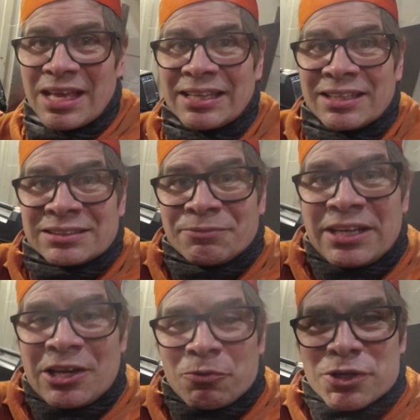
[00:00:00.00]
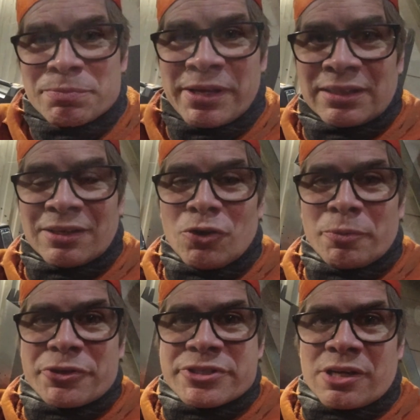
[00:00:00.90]
and this video was made in
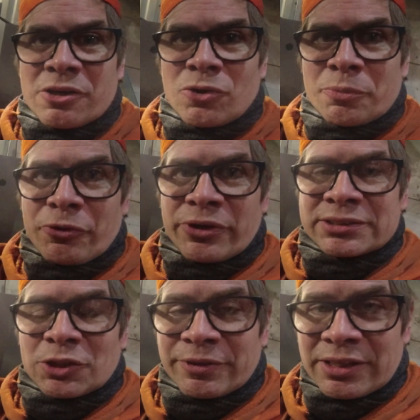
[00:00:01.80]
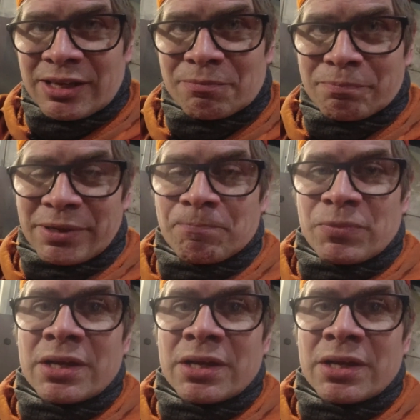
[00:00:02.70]
commercial cooperation with Kemppi.